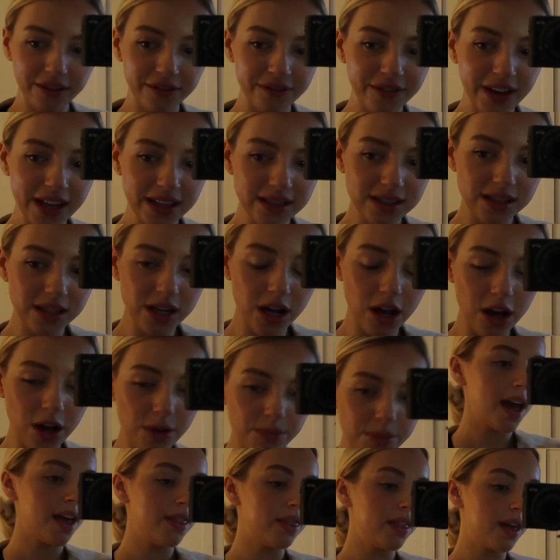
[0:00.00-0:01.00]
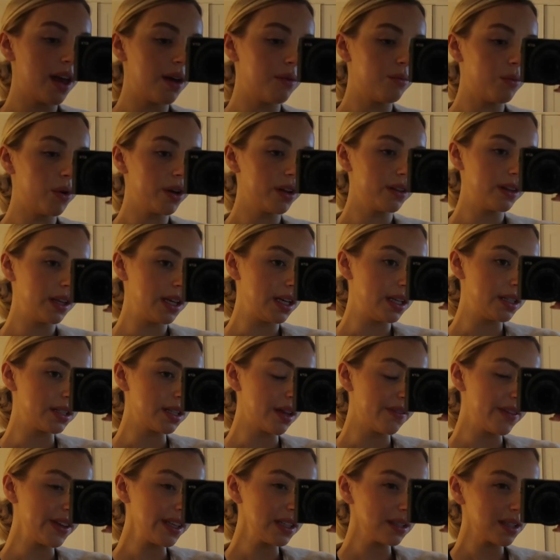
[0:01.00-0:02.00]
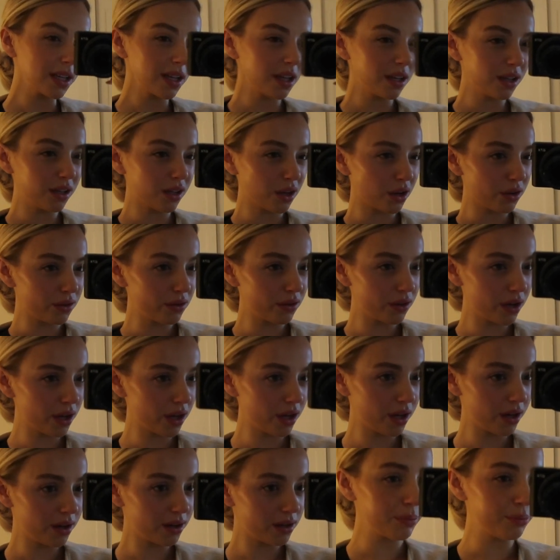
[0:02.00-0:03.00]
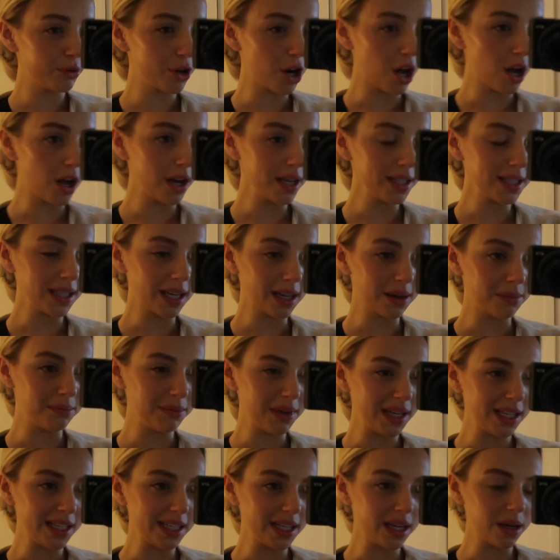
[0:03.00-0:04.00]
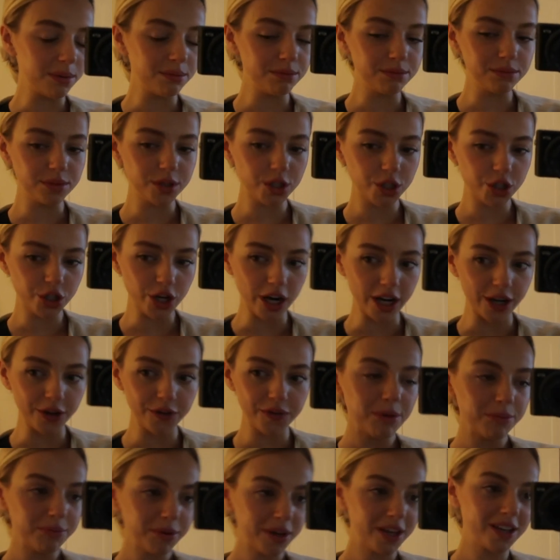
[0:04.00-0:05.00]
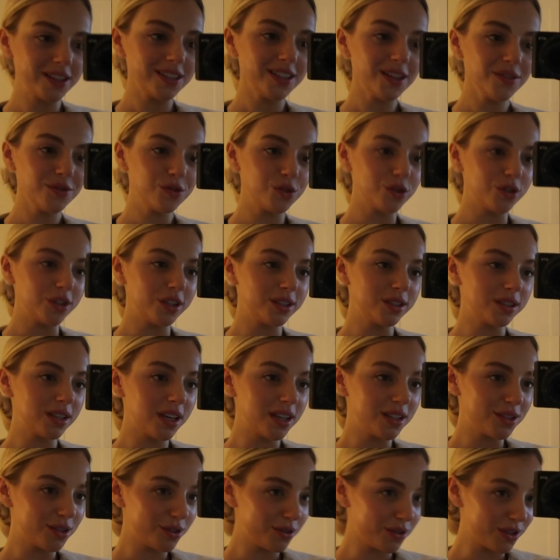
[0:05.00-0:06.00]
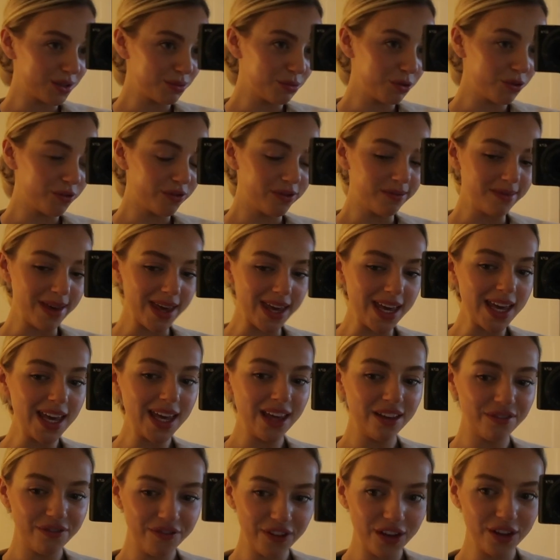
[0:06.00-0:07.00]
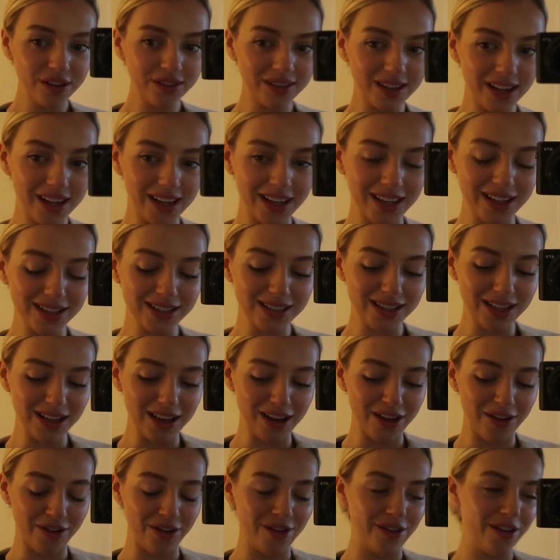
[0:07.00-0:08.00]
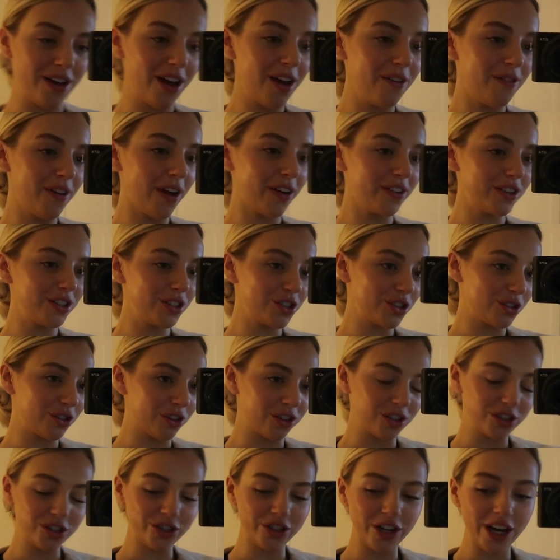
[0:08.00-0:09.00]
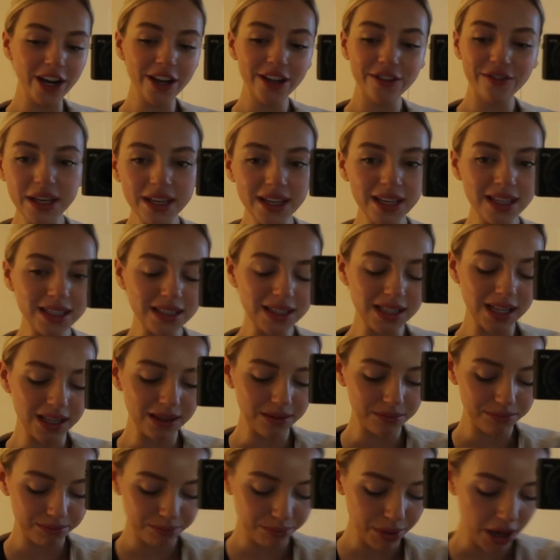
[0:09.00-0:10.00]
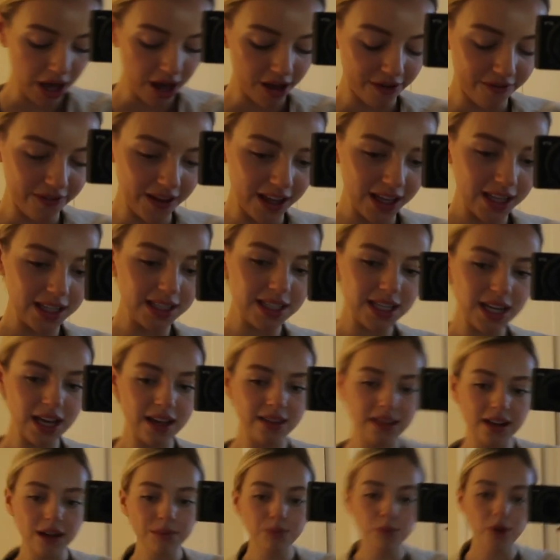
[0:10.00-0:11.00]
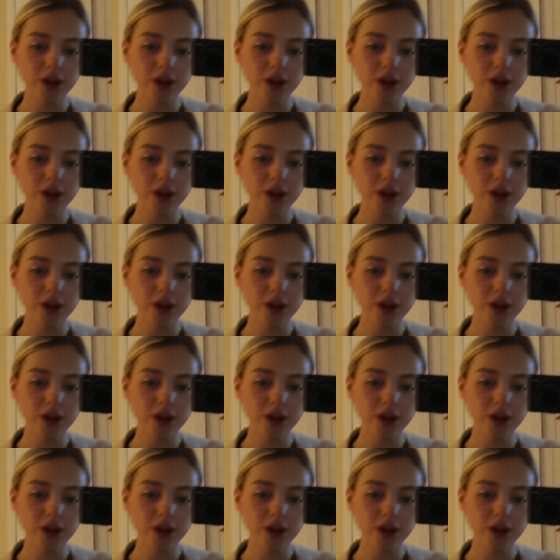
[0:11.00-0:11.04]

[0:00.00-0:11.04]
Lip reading: vest top, and then one of these, I think it's like a yoga bra. It's like a medium strength, but because I've got a size too small for me, it feels like it's a very strong strength. It's like perfect. And then I'm